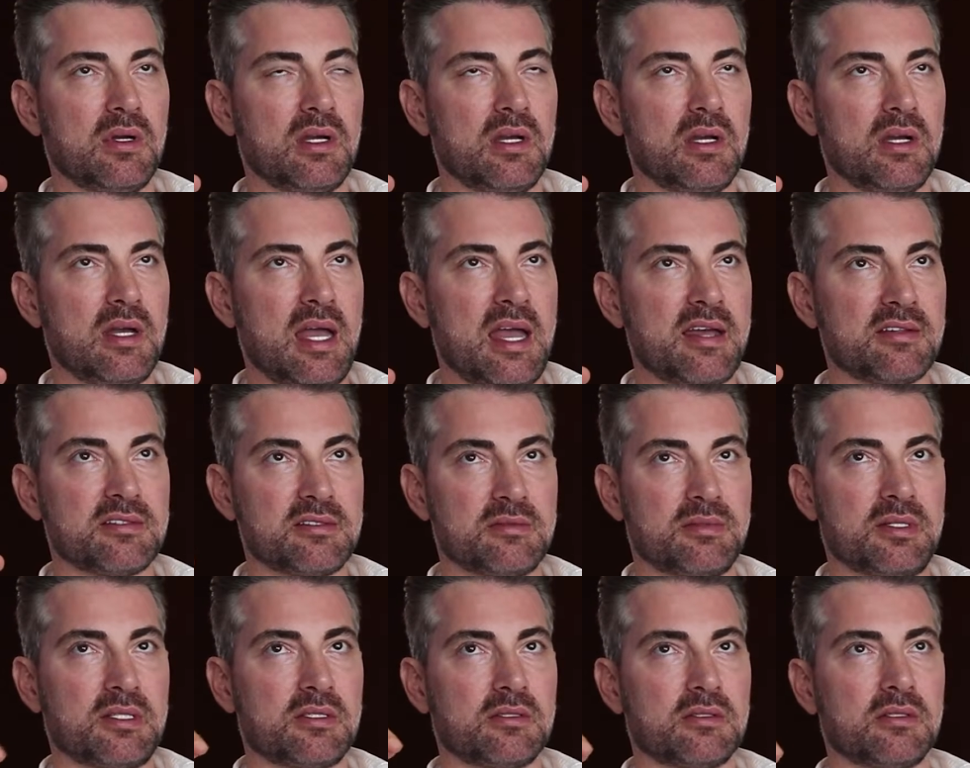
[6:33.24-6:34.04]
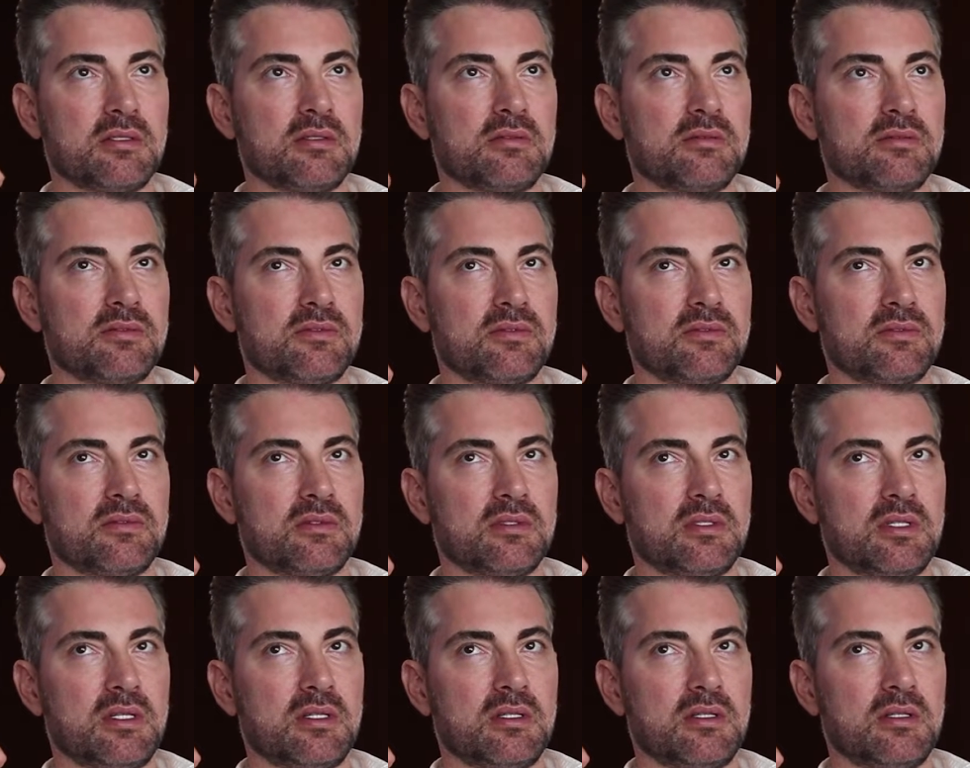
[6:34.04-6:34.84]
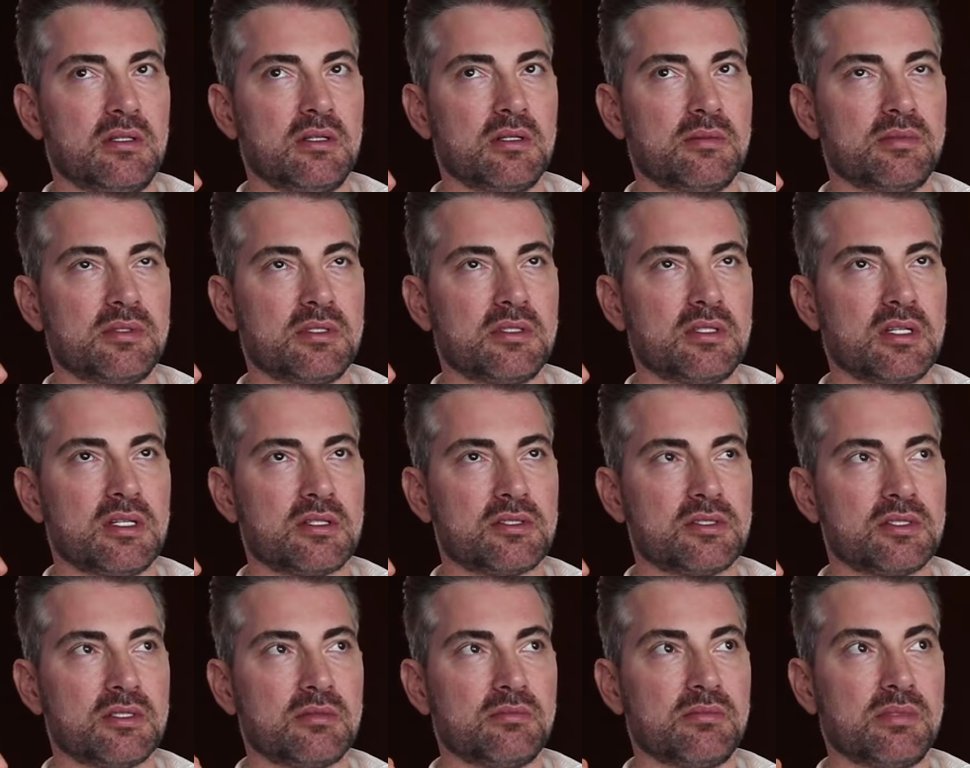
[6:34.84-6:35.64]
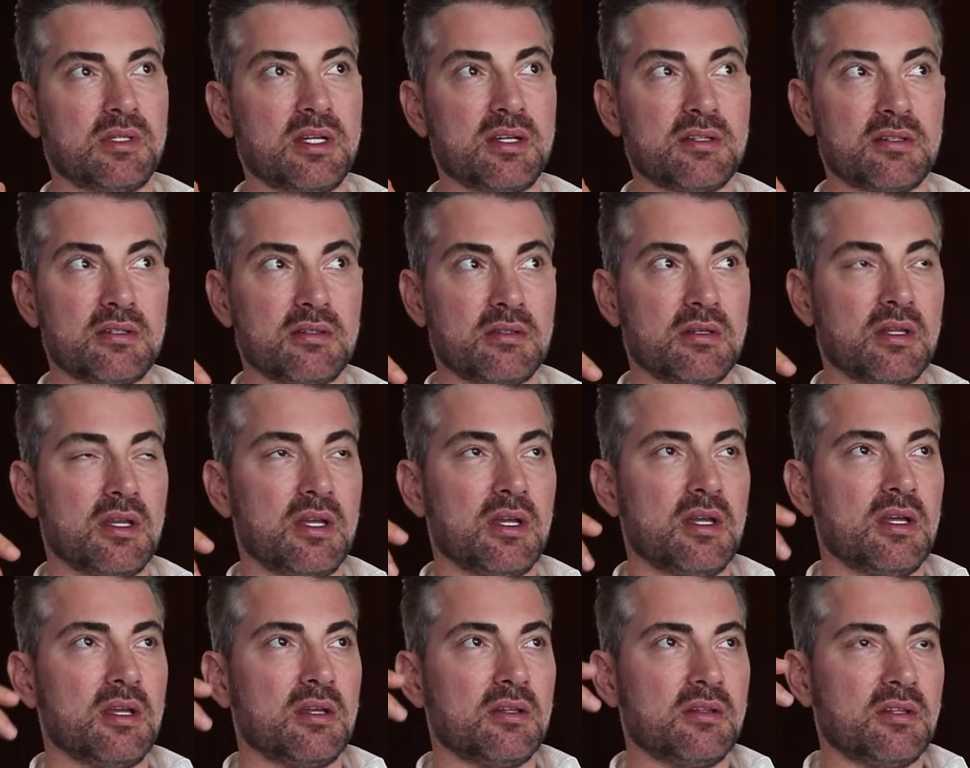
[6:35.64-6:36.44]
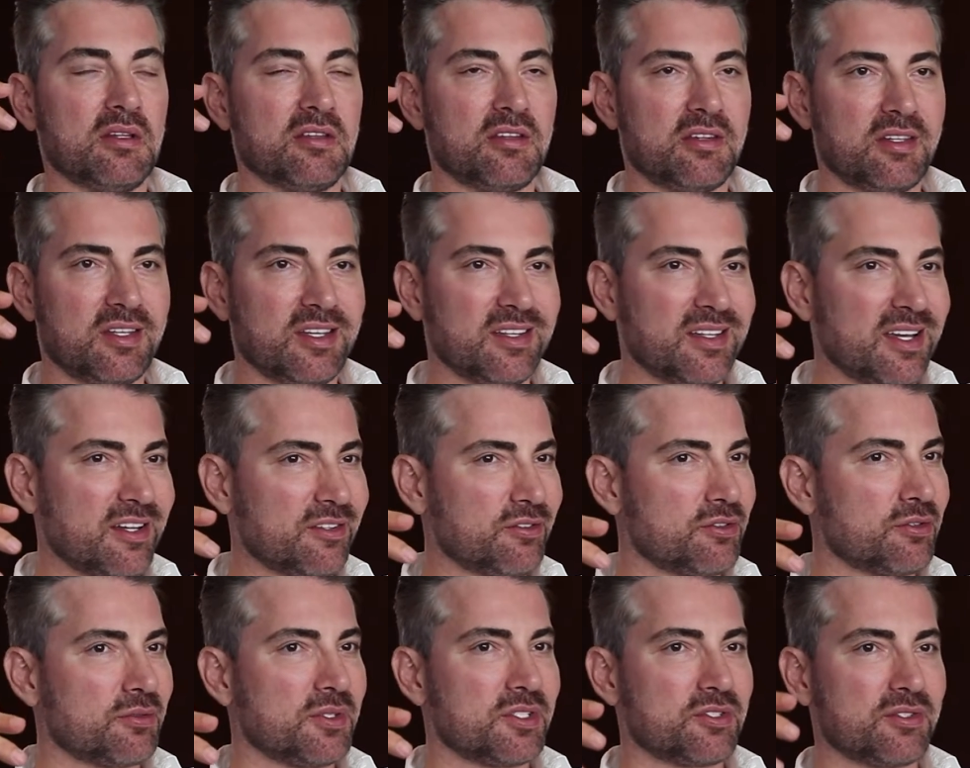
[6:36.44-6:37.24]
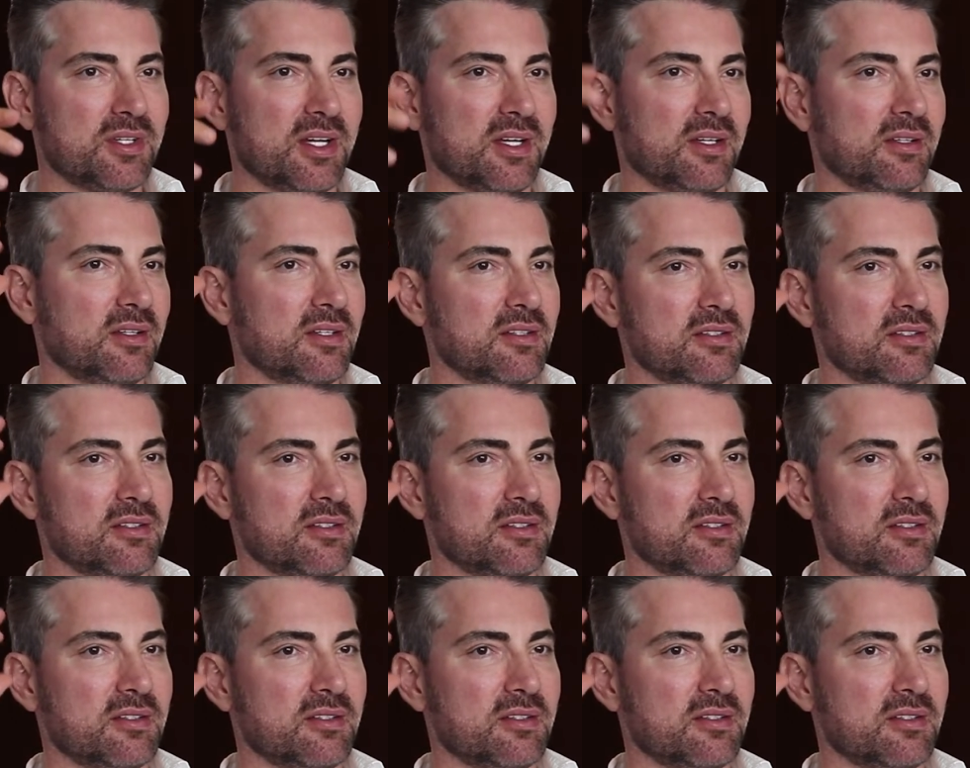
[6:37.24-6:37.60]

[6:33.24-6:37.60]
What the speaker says: aspect of the liposuction, plus the skin has to retract.